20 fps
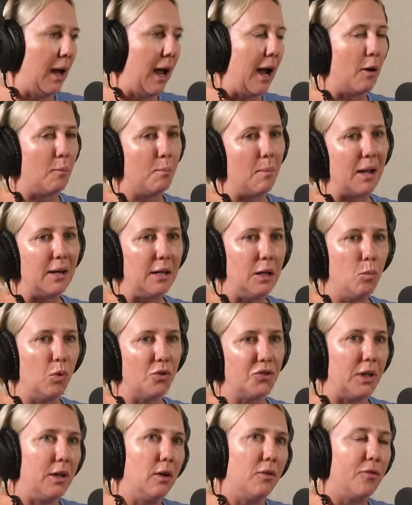our money
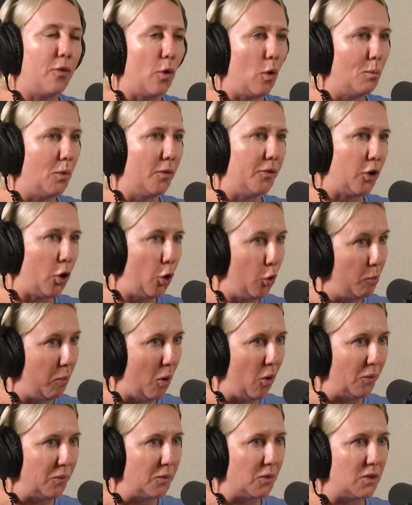was in a form of
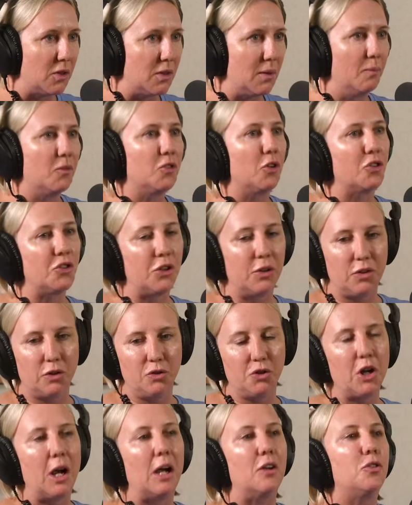coupons. So she's
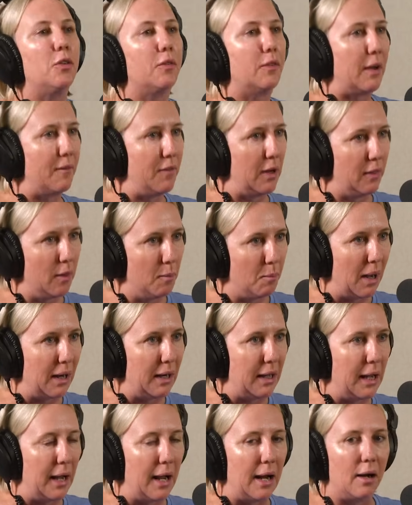in charge of giving the
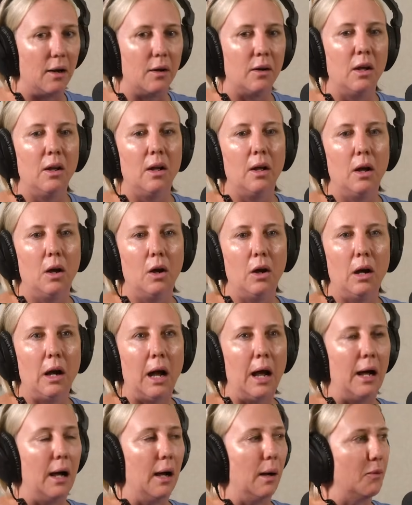money out.
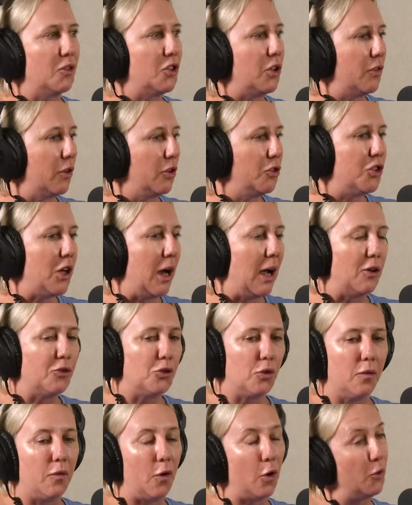She's in
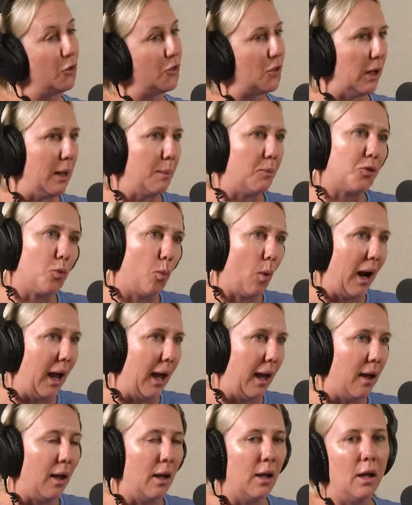charge of who sleeps
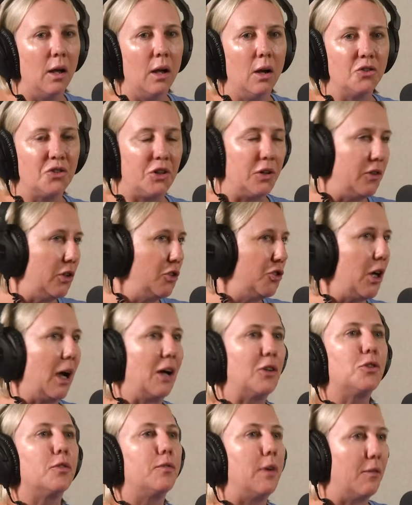where. She's in
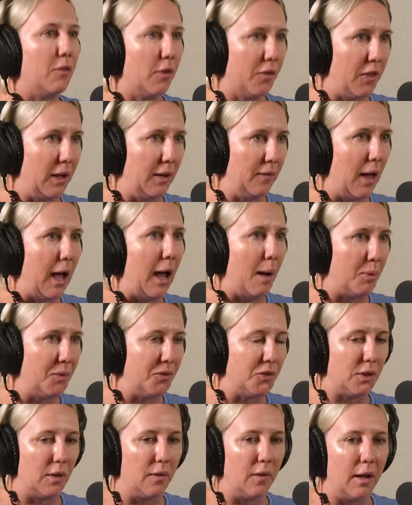charge of everything that
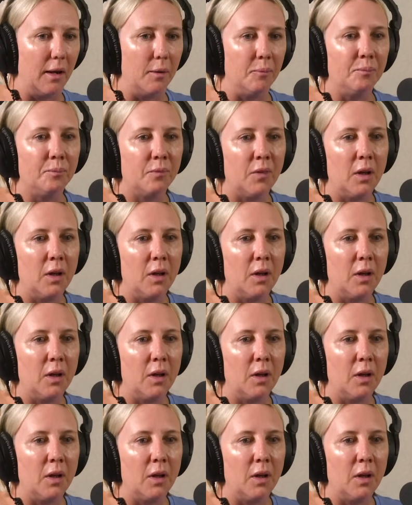happens in there.